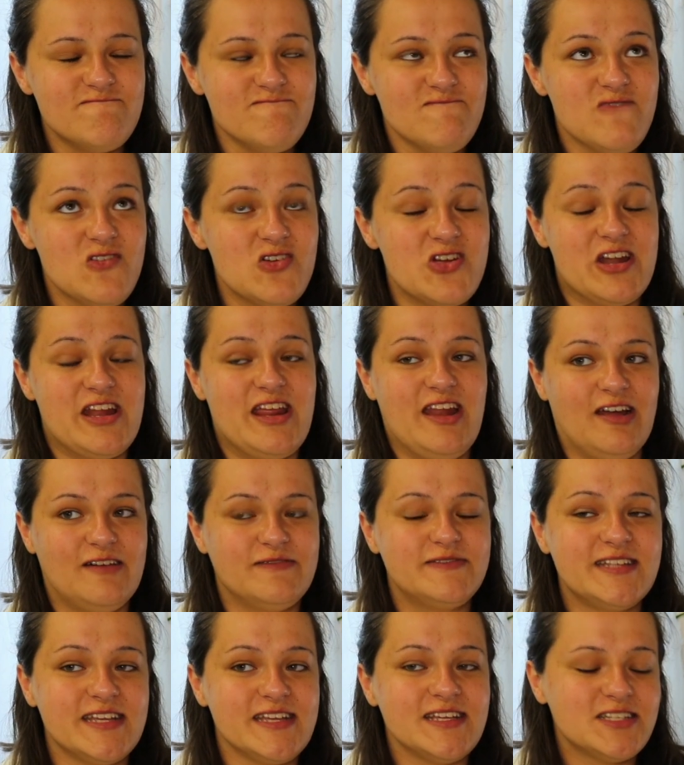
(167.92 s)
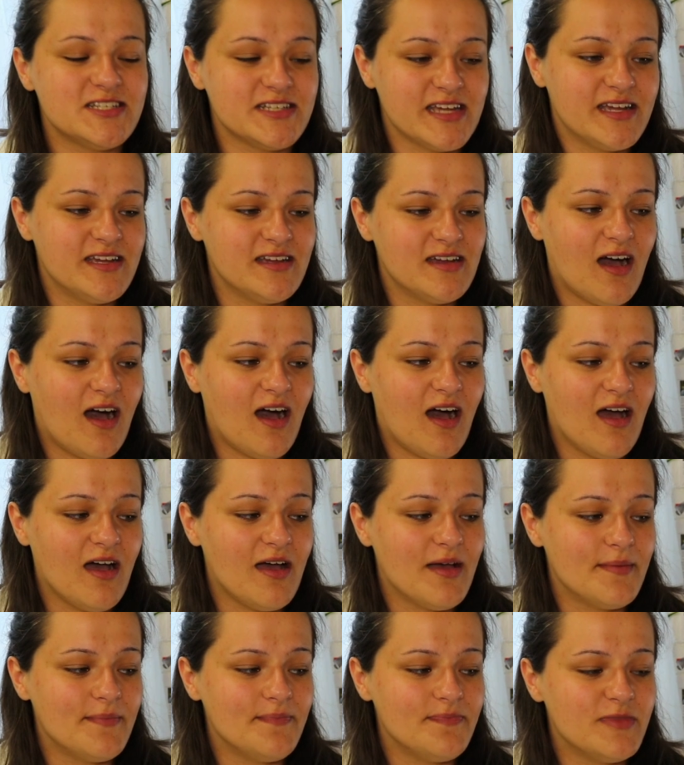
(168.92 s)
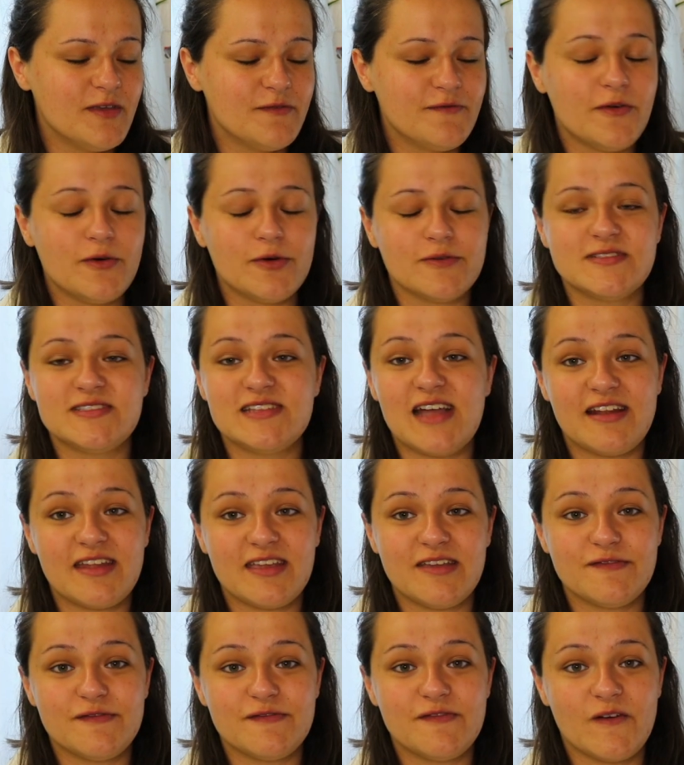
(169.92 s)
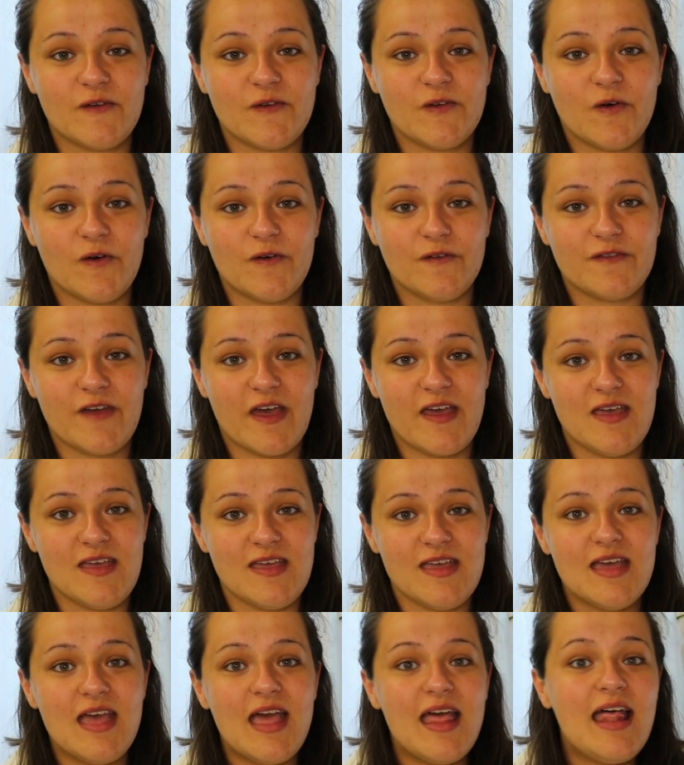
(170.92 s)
really love teaching. The thought of standing in front of a